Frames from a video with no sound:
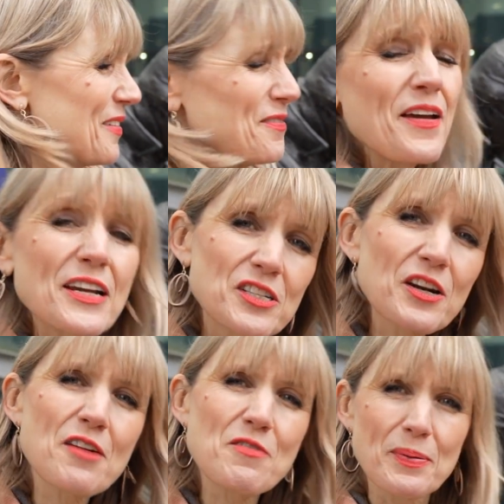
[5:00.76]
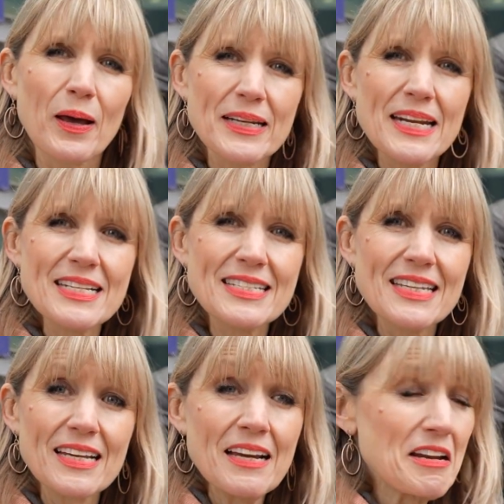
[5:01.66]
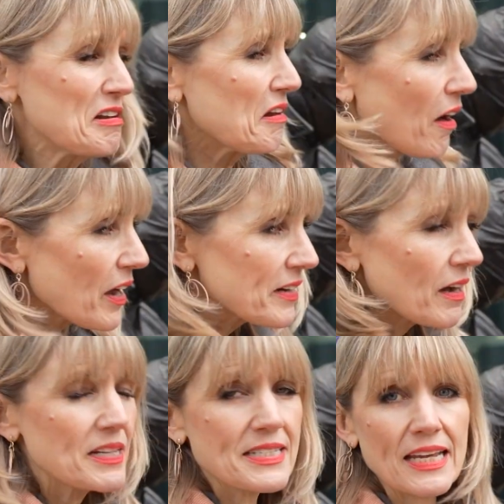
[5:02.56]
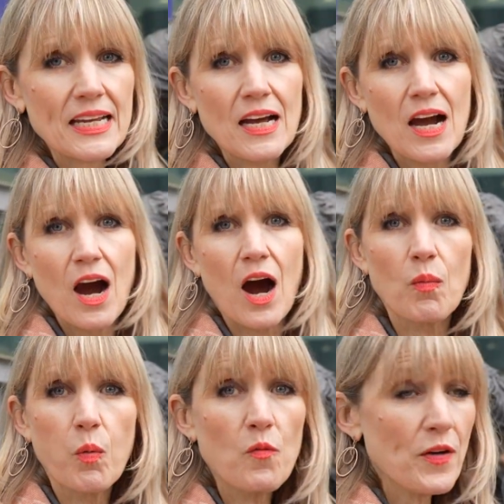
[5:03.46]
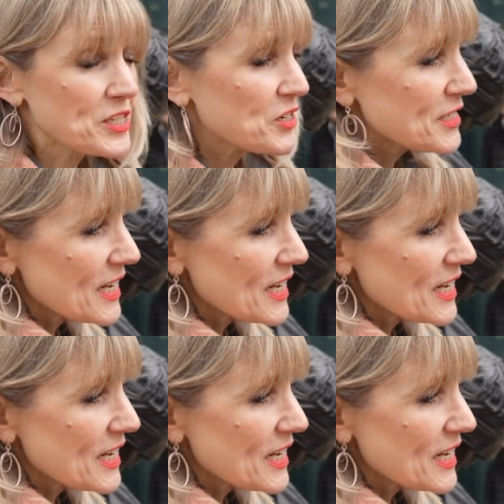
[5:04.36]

Victory over blindness, lionising our war veterans.